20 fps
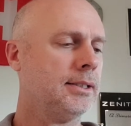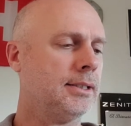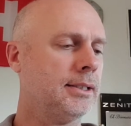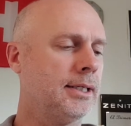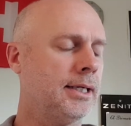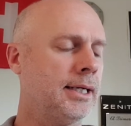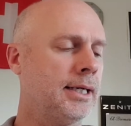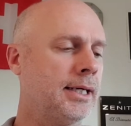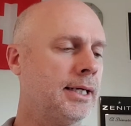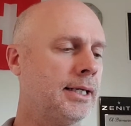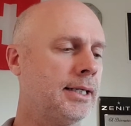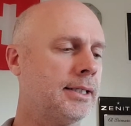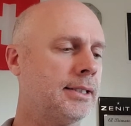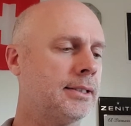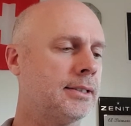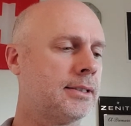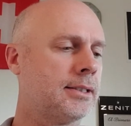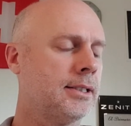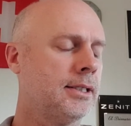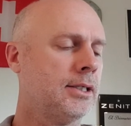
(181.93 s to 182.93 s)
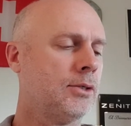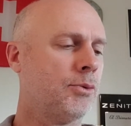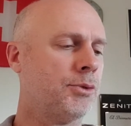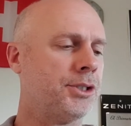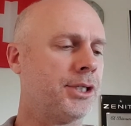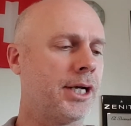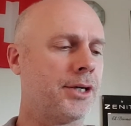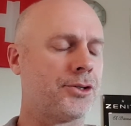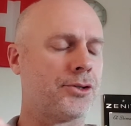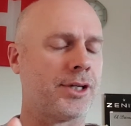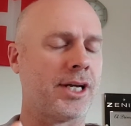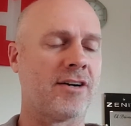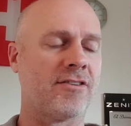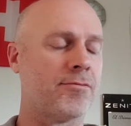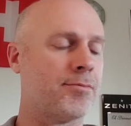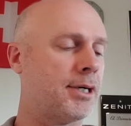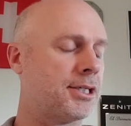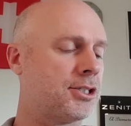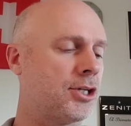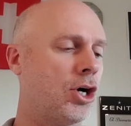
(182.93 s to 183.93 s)
and when you go through the
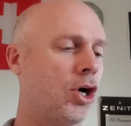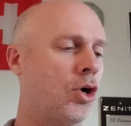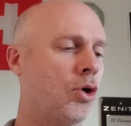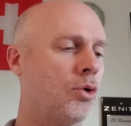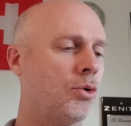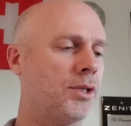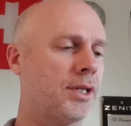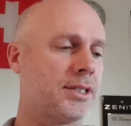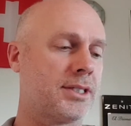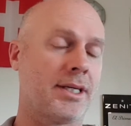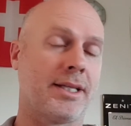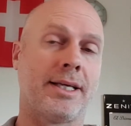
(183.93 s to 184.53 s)
alphabet to O, they